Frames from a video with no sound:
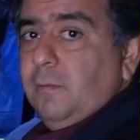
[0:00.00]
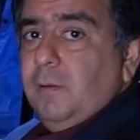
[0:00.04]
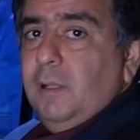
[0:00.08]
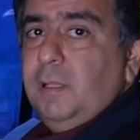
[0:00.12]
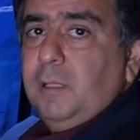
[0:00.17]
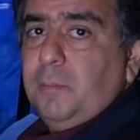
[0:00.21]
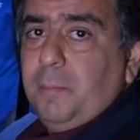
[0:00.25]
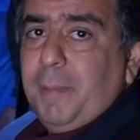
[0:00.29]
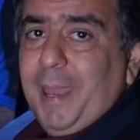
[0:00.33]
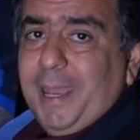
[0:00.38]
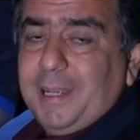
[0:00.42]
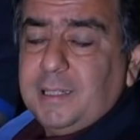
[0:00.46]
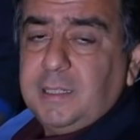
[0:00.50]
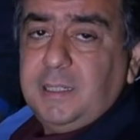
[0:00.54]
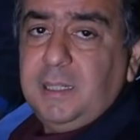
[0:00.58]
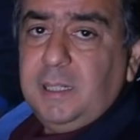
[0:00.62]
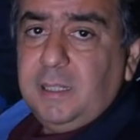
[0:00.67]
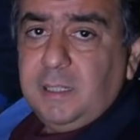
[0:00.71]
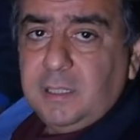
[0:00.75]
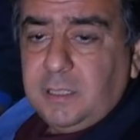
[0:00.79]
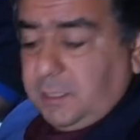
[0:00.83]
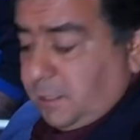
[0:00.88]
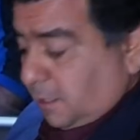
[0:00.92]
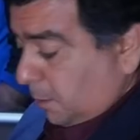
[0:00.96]
Well, the back seat
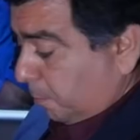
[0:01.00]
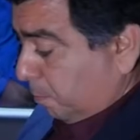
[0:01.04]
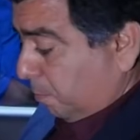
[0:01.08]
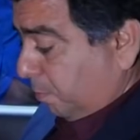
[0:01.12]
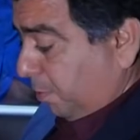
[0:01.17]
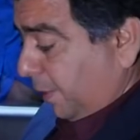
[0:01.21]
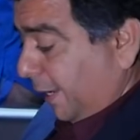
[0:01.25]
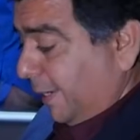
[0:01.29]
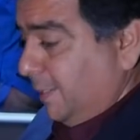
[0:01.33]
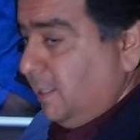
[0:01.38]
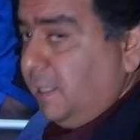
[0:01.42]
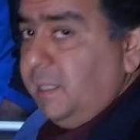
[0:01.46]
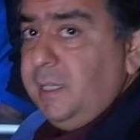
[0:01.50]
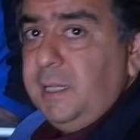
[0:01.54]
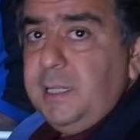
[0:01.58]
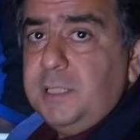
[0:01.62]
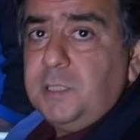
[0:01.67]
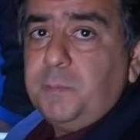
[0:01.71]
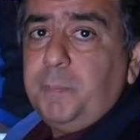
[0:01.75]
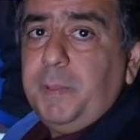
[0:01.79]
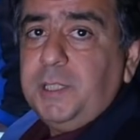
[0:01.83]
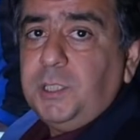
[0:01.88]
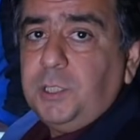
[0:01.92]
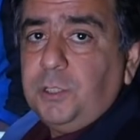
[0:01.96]
is surprisingly
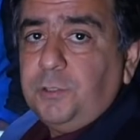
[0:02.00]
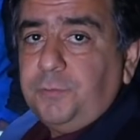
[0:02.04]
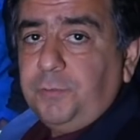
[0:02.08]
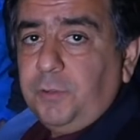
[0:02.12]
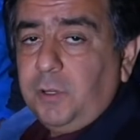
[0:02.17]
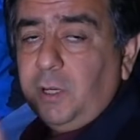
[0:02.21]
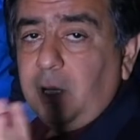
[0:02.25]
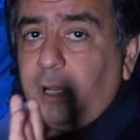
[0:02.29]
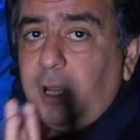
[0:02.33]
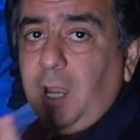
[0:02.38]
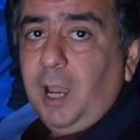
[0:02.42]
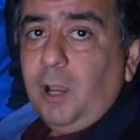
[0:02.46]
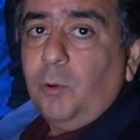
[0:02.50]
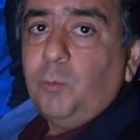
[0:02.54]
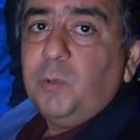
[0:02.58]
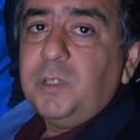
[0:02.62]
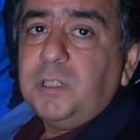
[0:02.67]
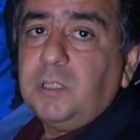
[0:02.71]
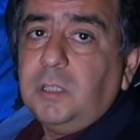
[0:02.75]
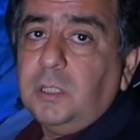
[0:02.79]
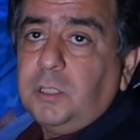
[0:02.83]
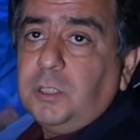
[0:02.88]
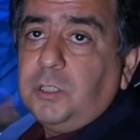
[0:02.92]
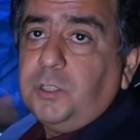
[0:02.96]
spacious for a car with
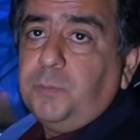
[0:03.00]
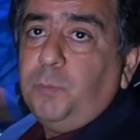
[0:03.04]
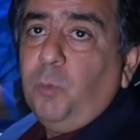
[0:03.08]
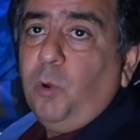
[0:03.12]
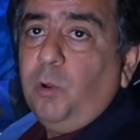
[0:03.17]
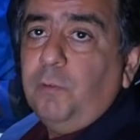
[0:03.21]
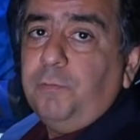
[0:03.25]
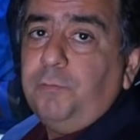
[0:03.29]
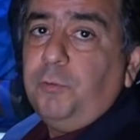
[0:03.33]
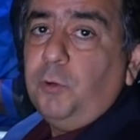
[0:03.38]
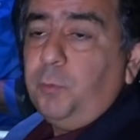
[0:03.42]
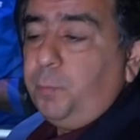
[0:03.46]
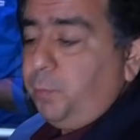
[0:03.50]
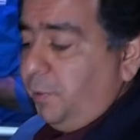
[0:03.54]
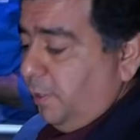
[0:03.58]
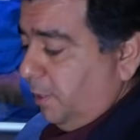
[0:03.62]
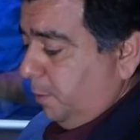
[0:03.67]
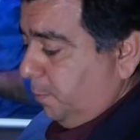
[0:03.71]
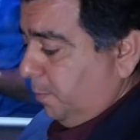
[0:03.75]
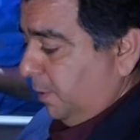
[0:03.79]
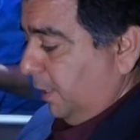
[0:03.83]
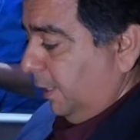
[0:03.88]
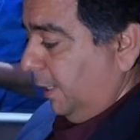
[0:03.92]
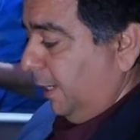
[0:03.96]
such a small footprint,
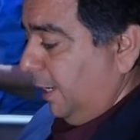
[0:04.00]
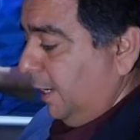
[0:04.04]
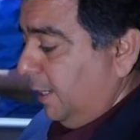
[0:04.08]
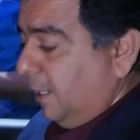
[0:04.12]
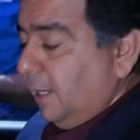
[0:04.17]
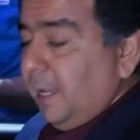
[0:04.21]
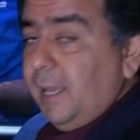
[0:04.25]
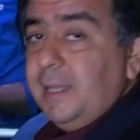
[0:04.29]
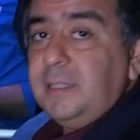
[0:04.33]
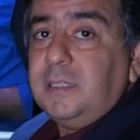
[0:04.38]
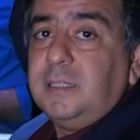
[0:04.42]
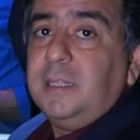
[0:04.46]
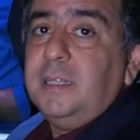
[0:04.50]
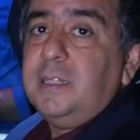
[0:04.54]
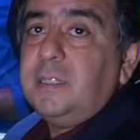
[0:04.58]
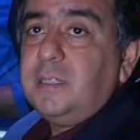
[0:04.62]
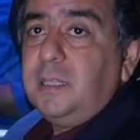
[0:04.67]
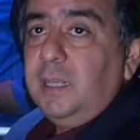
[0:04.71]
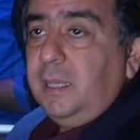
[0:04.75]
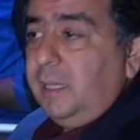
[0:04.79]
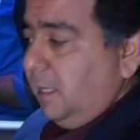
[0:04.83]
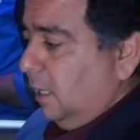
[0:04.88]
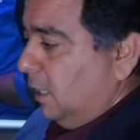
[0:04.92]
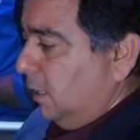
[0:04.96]
but again, as they
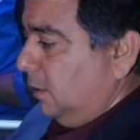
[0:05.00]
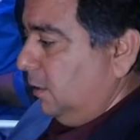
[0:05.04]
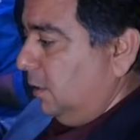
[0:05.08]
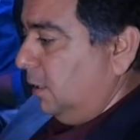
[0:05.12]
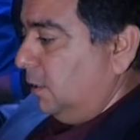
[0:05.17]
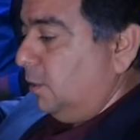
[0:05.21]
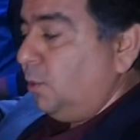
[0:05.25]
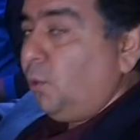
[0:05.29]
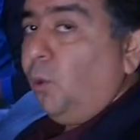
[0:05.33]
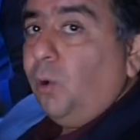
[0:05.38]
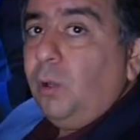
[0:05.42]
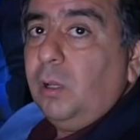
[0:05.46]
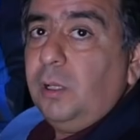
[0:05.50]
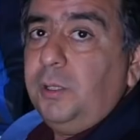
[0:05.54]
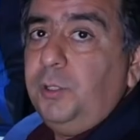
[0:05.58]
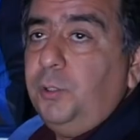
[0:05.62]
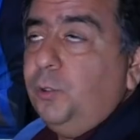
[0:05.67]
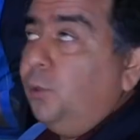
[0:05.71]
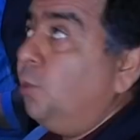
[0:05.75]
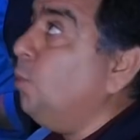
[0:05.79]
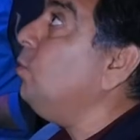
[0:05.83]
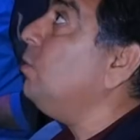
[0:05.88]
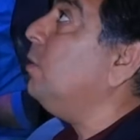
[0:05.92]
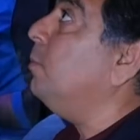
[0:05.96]
say, the taller you
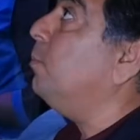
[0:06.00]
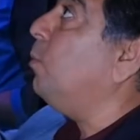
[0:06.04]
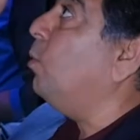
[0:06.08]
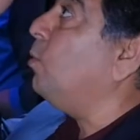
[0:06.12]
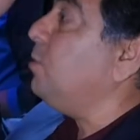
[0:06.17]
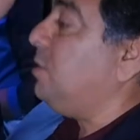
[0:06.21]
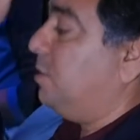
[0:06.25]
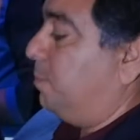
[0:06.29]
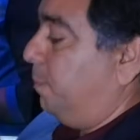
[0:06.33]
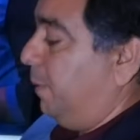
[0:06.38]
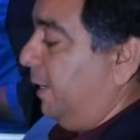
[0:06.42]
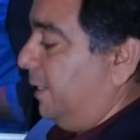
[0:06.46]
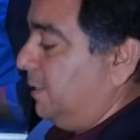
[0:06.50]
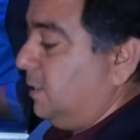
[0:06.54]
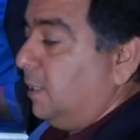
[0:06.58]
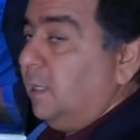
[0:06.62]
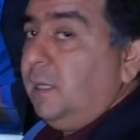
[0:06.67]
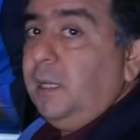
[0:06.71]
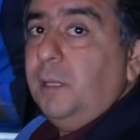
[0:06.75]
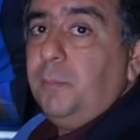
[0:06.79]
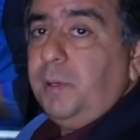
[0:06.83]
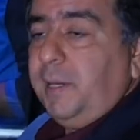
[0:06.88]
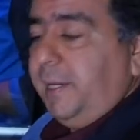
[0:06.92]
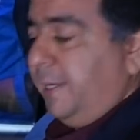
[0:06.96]
go, the more space it
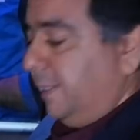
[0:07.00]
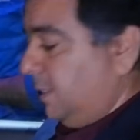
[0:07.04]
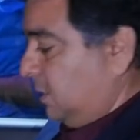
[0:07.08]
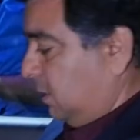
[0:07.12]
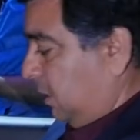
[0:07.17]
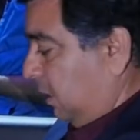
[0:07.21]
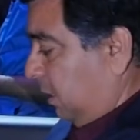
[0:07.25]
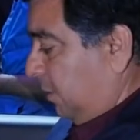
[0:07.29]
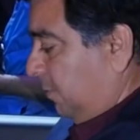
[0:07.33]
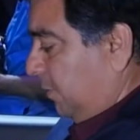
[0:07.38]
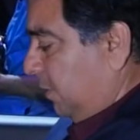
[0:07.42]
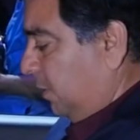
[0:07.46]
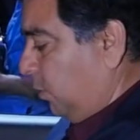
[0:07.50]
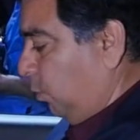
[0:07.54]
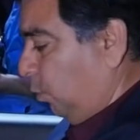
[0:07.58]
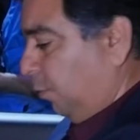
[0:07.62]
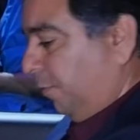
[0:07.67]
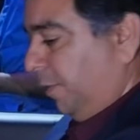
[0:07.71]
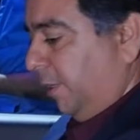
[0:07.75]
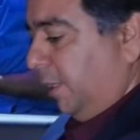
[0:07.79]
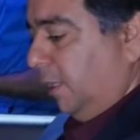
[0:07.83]
liberates, even over